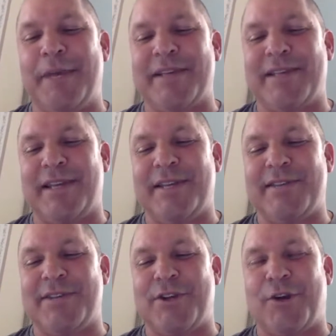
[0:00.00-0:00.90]
because it
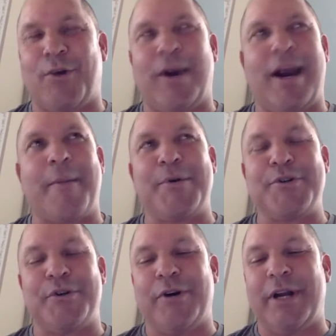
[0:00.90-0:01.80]
is such a great
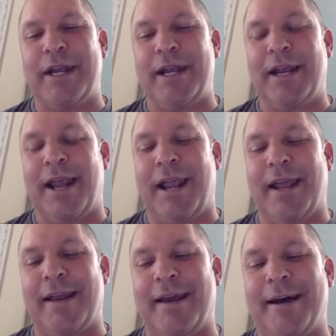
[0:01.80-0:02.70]
opportunity,
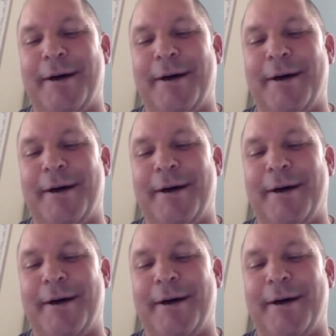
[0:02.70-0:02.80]
and